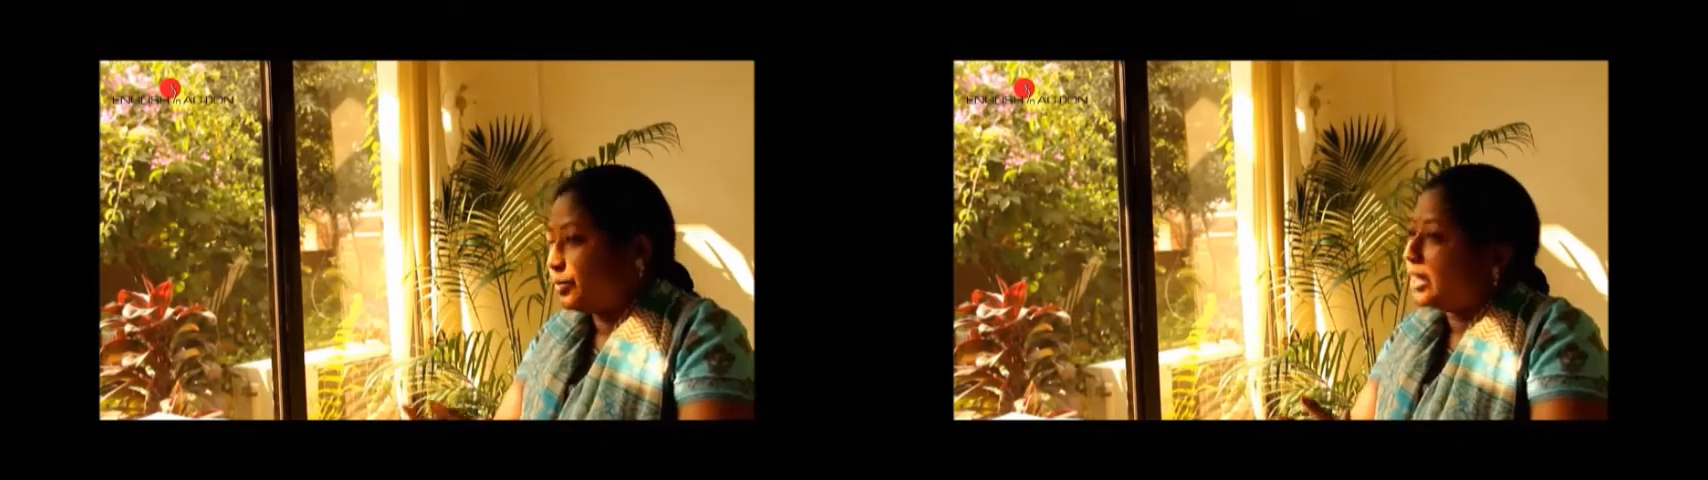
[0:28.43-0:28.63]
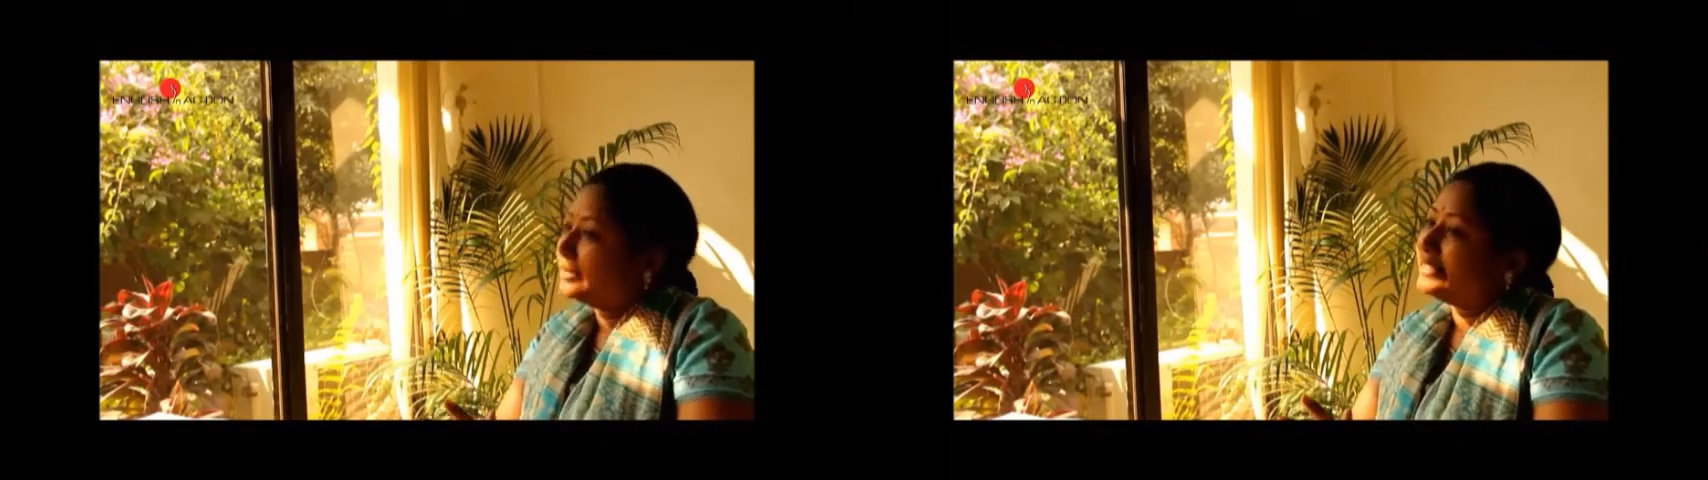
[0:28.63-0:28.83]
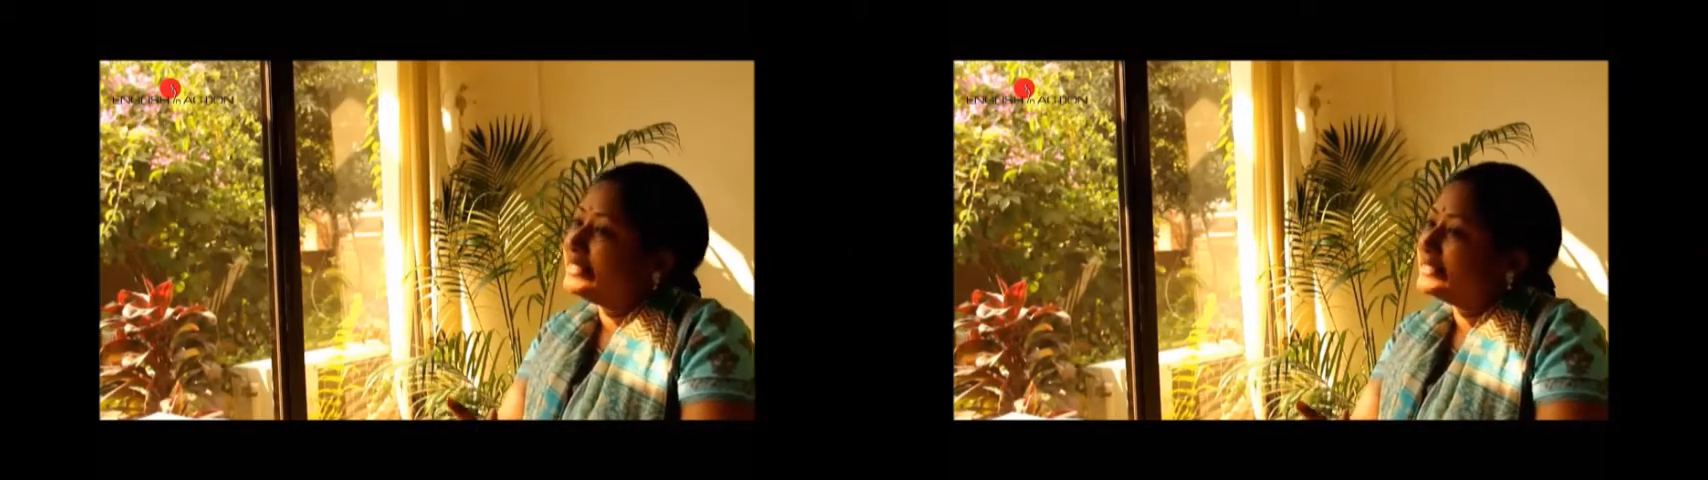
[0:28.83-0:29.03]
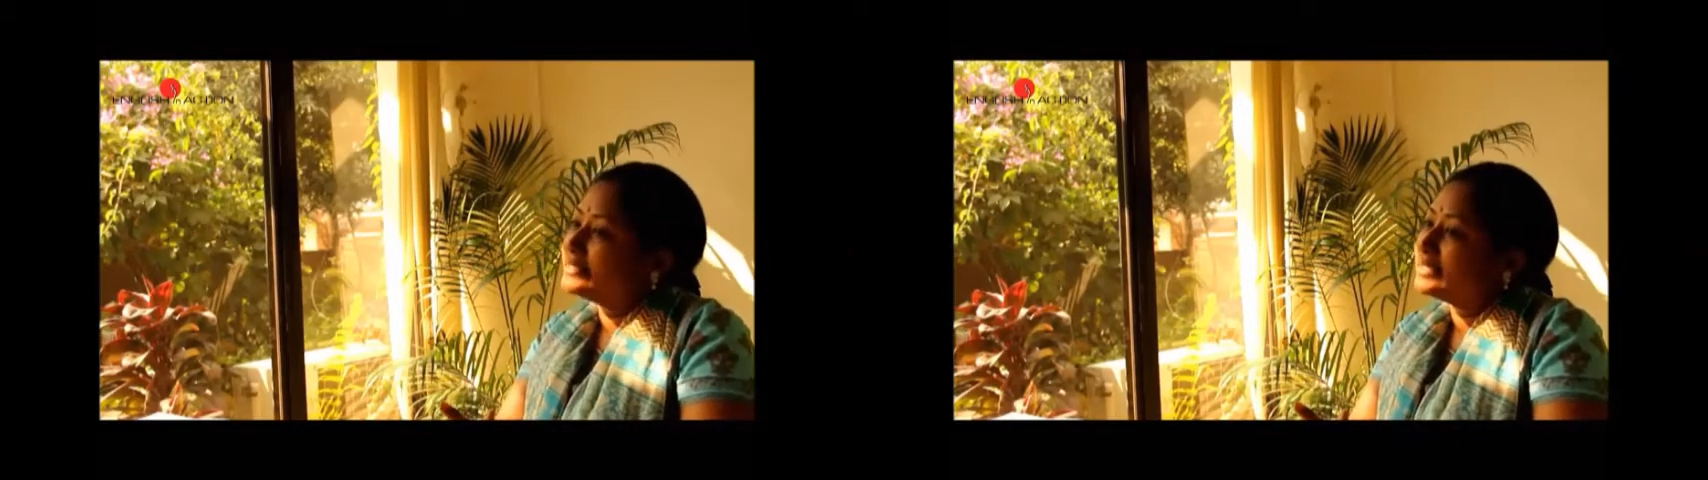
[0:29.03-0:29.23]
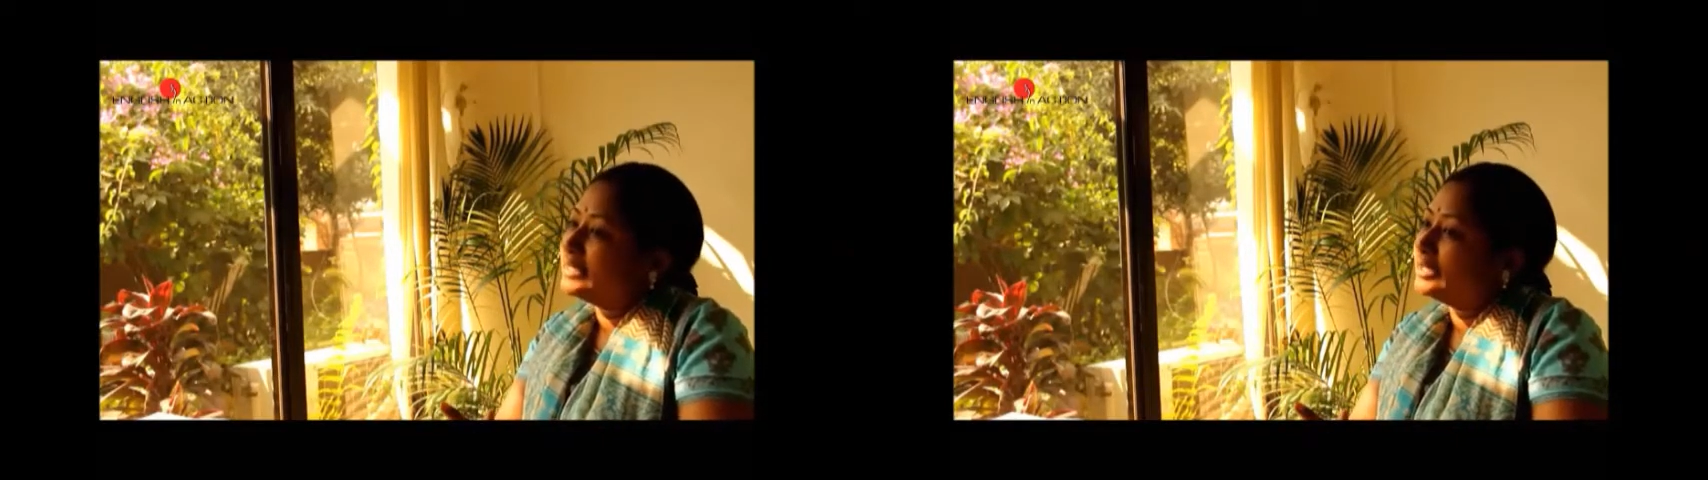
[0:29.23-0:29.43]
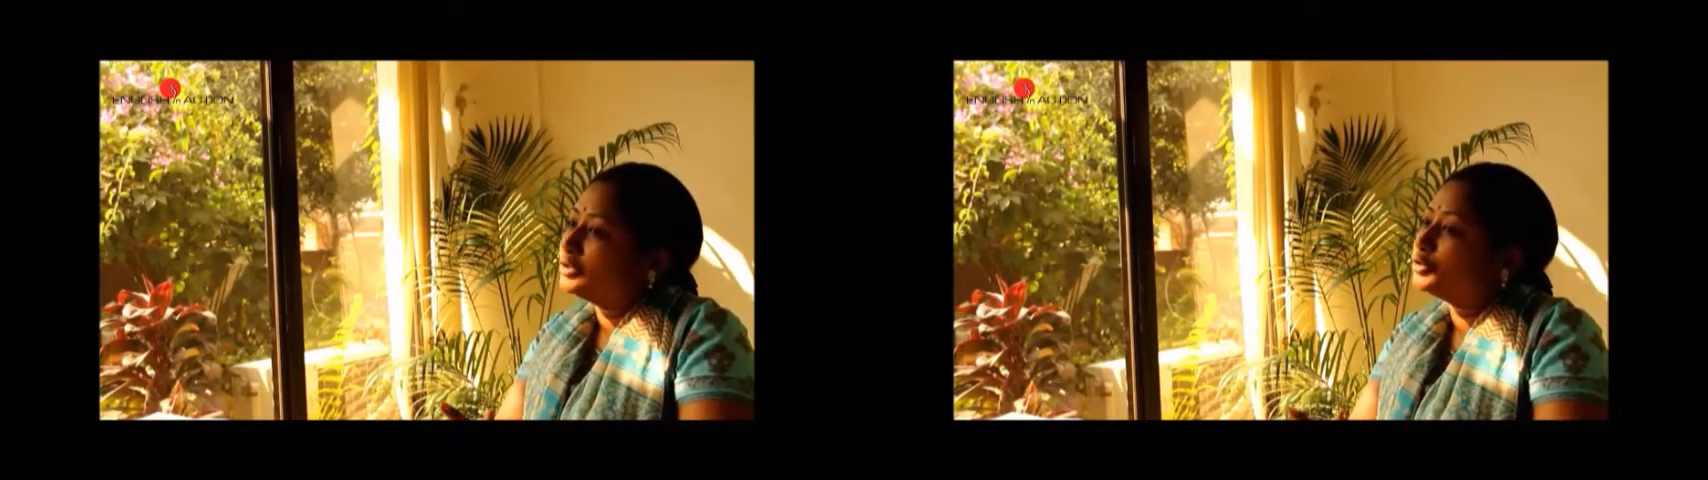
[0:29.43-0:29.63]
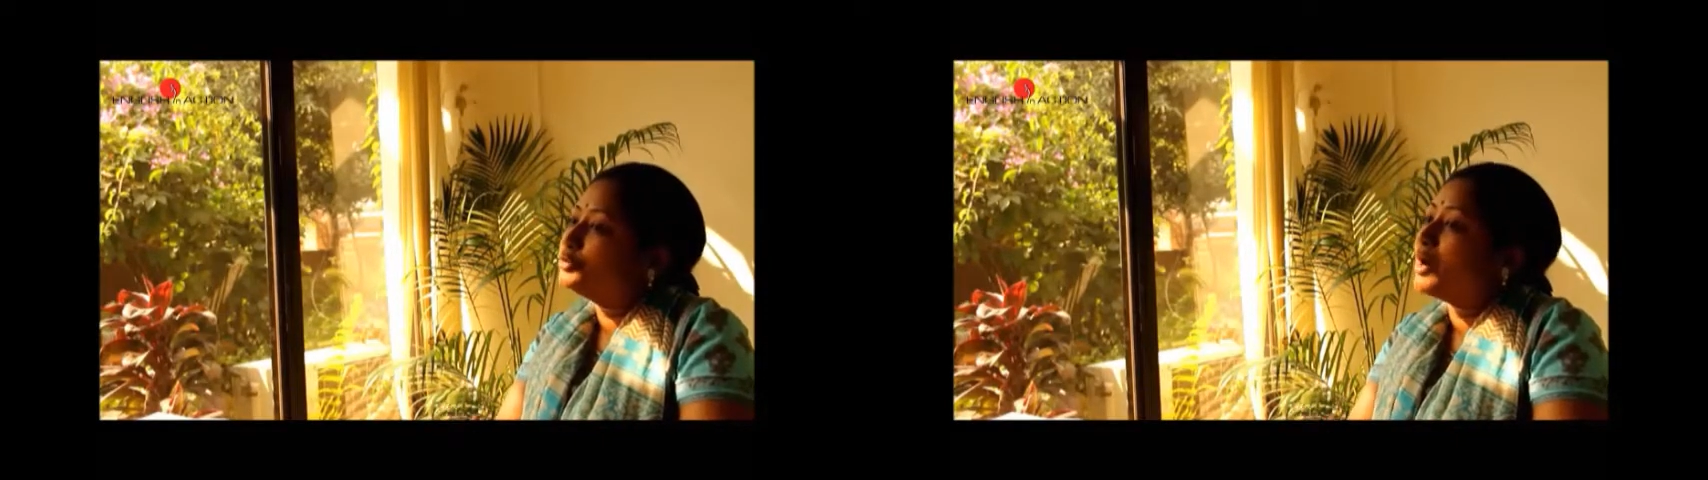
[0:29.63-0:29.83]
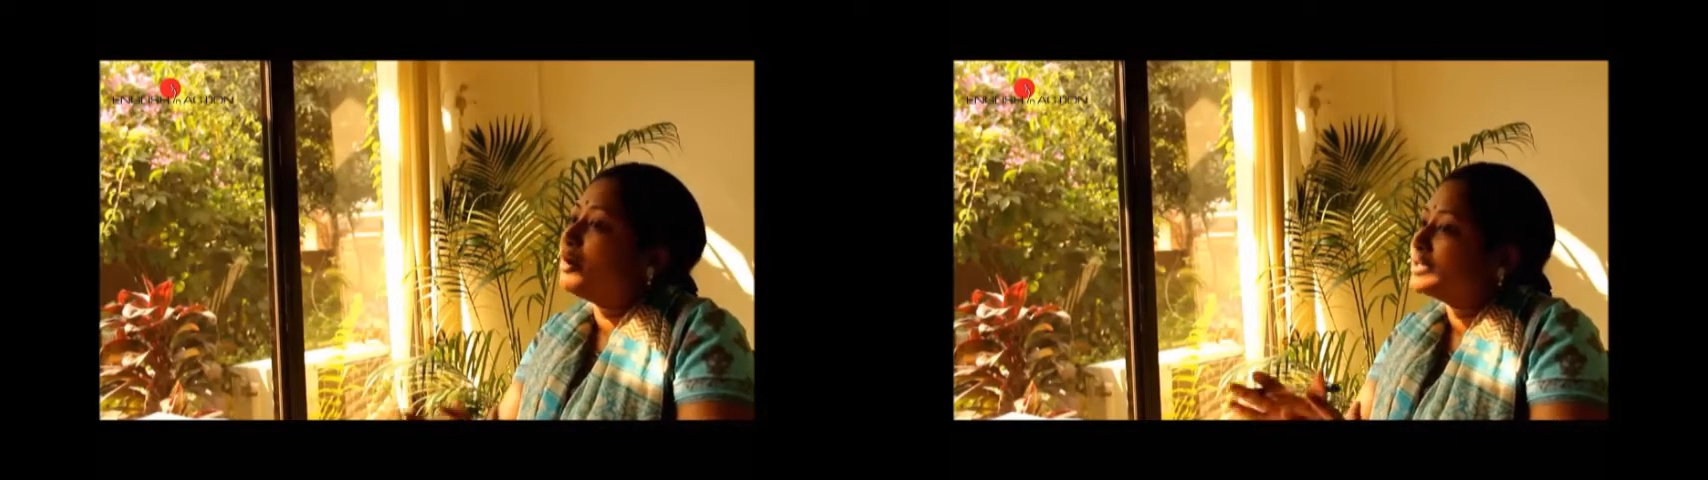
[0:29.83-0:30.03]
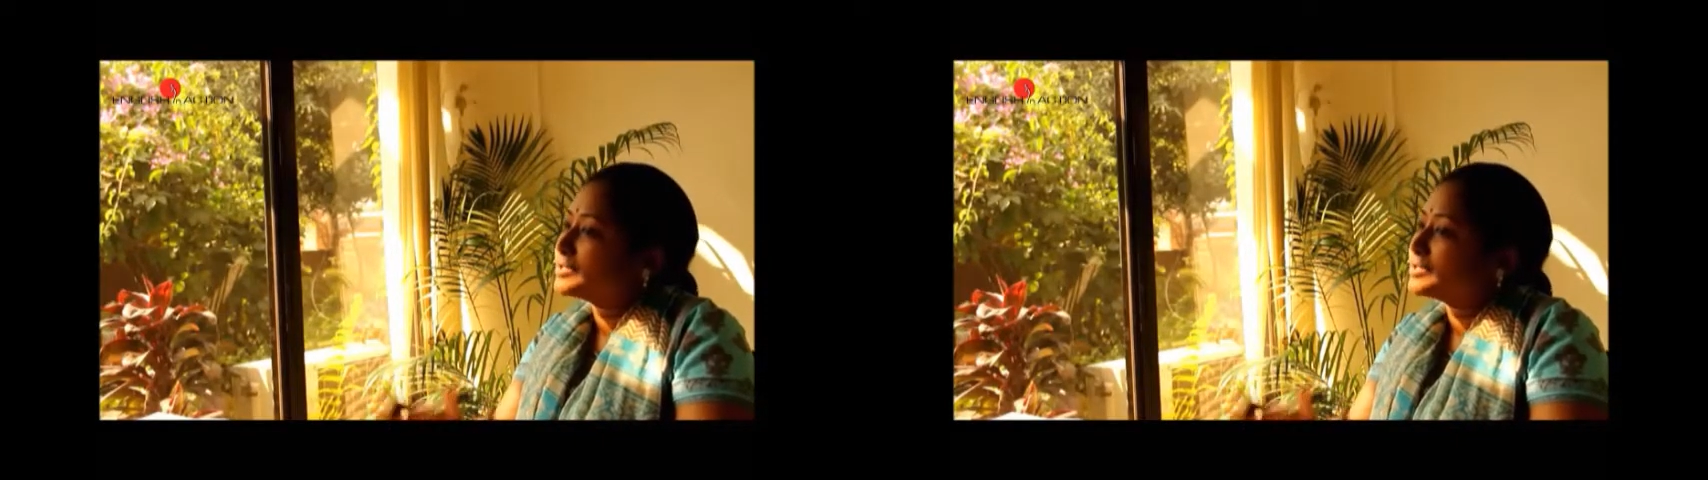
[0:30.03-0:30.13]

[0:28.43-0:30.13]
One is through our